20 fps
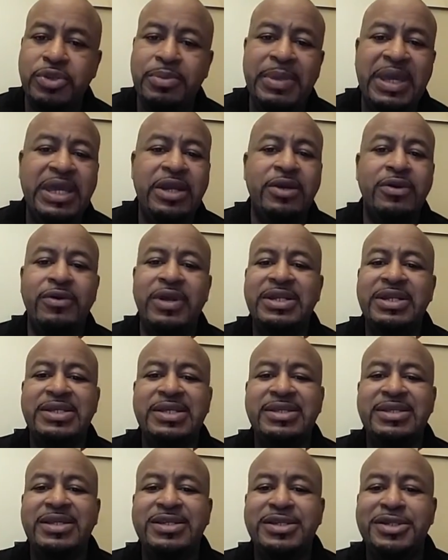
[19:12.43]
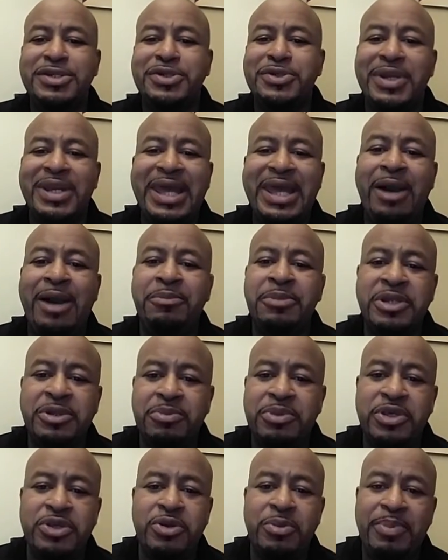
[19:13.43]
You made a great decision to allow me
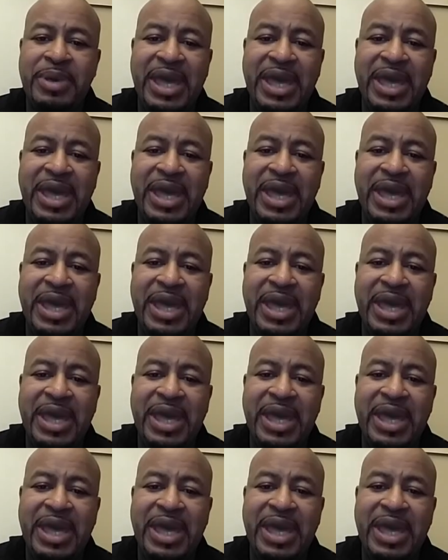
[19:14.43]
to be your